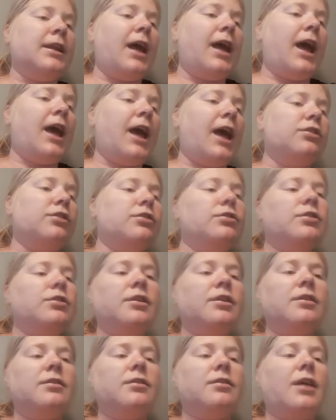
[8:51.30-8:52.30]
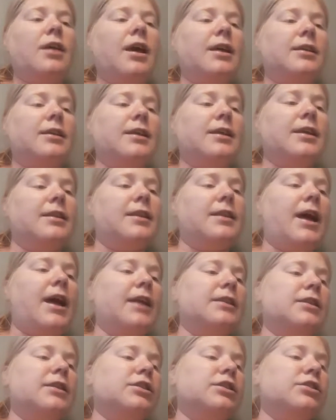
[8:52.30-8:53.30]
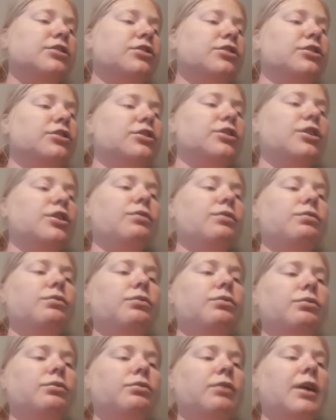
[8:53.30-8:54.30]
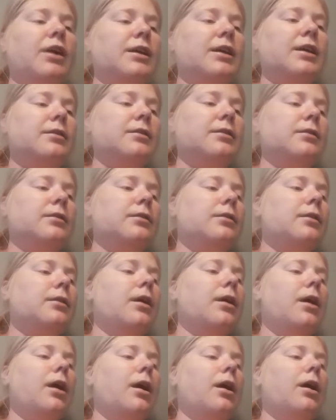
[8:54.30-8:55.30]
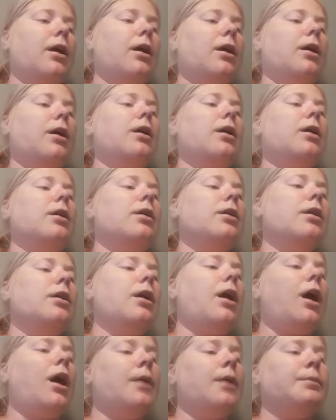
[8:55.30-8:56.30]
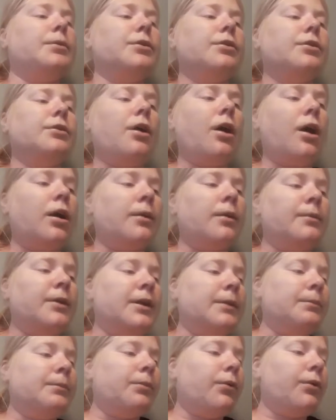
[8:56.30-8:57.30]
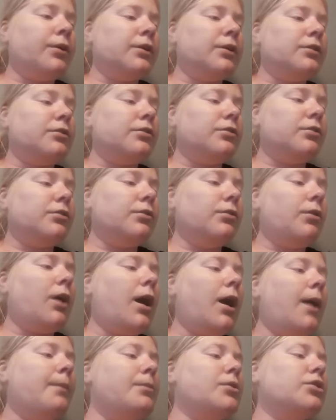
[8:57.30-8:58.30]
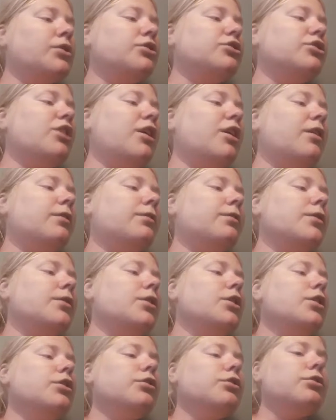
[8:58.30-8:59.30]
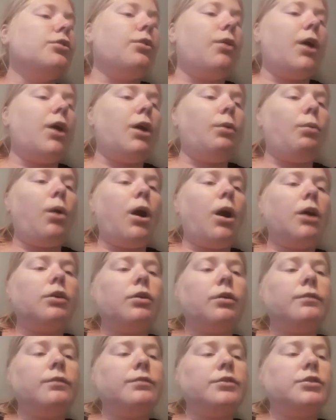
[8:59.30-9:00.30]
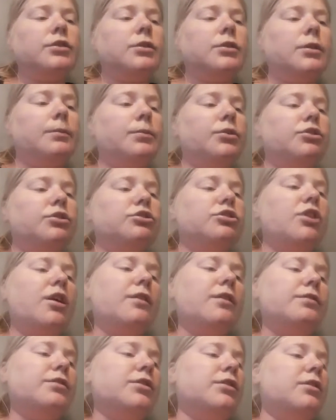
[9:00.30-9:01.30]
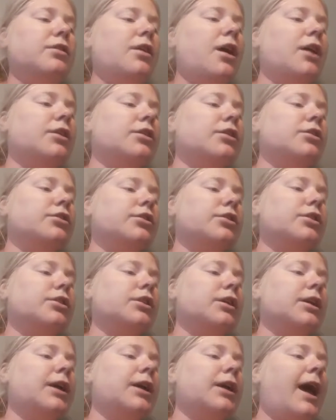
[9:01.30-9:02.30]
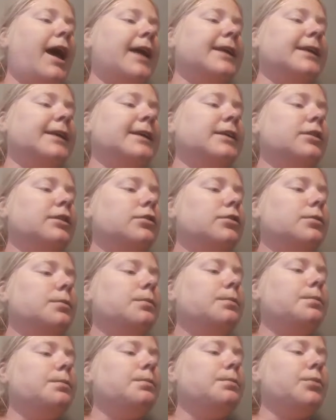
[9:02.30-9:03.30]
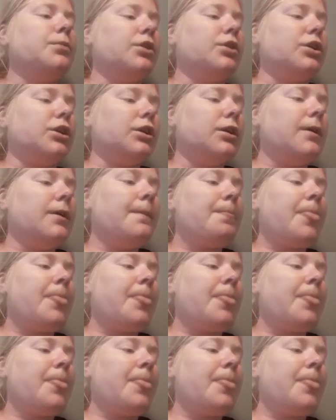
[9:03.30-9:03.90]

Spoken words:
as soon as I said that, the little girl raises up her arm and points to a bookshelf. So I walk over to the bookshelf and started looking at each book.